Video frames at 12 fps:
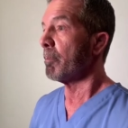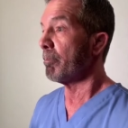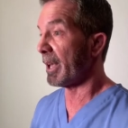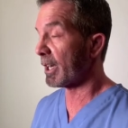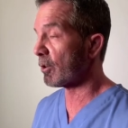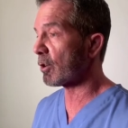
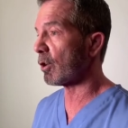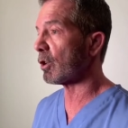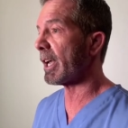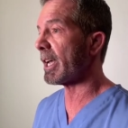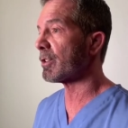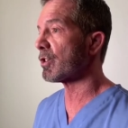better
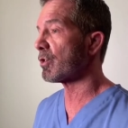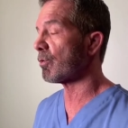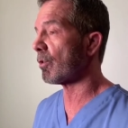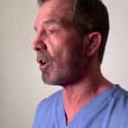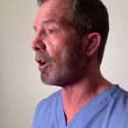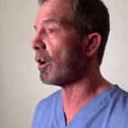
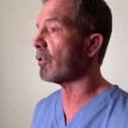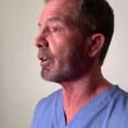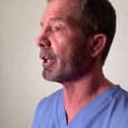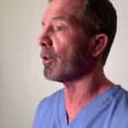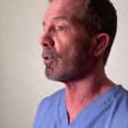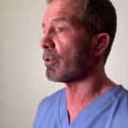cholesterol,
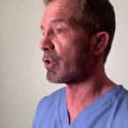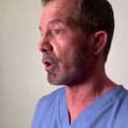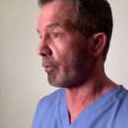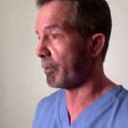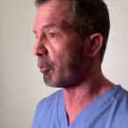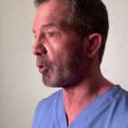and
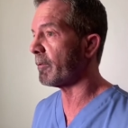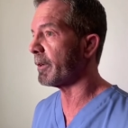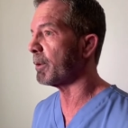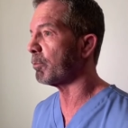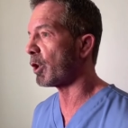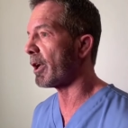also
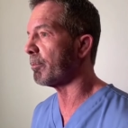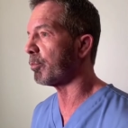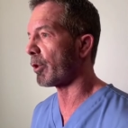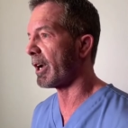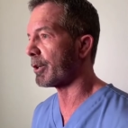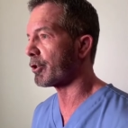improving blood
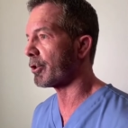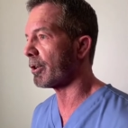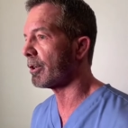pressure.